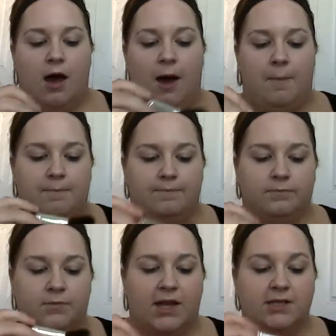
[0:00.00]

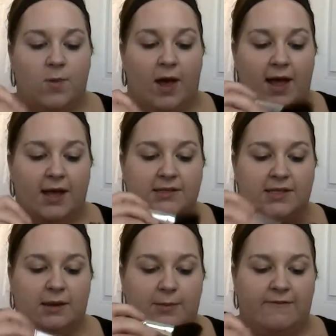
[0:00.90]
as well as
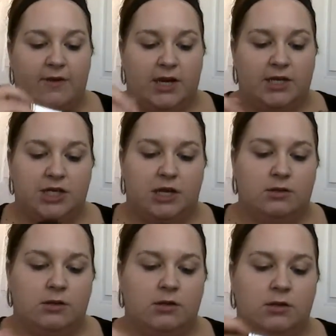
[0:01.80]
setting my
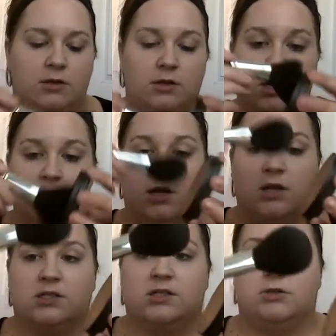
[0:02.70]
foundation.
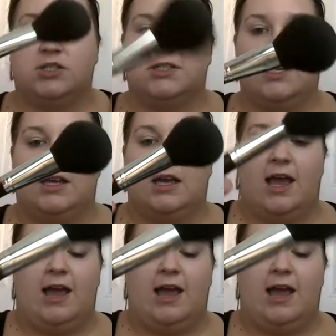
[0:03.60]
So just taking